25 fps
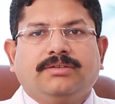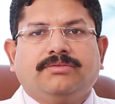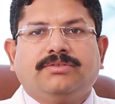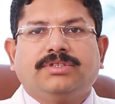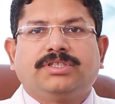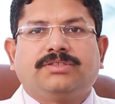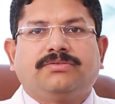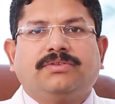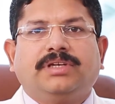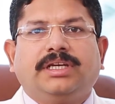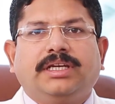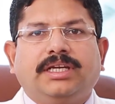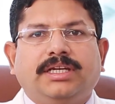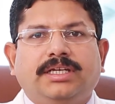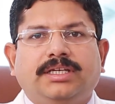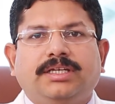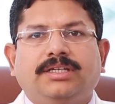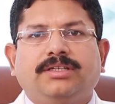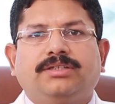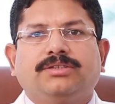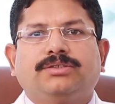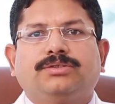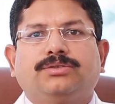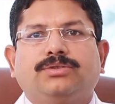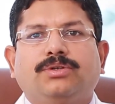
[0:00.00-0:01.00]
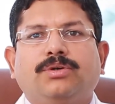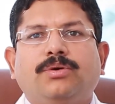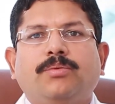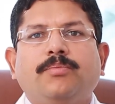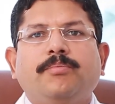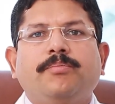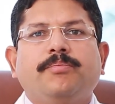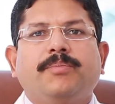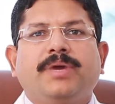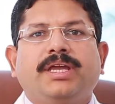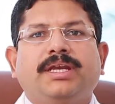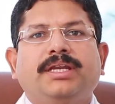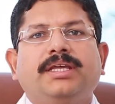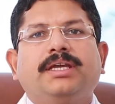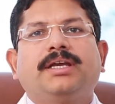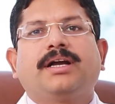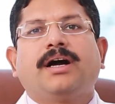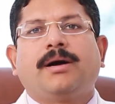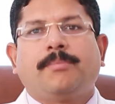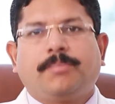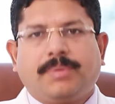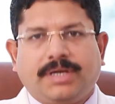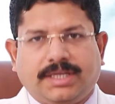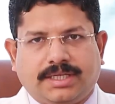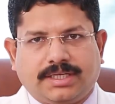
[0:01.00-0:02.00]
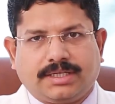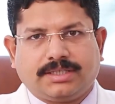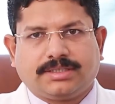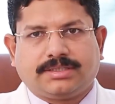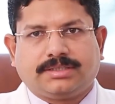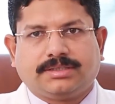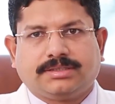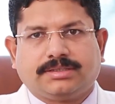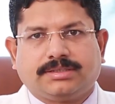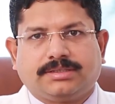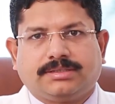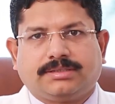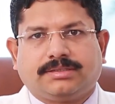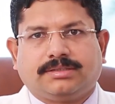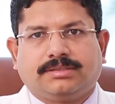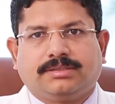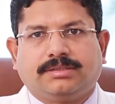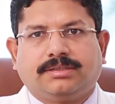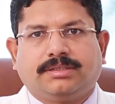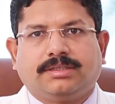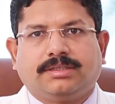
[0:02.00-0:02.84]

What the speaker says: which will lead into so many complications.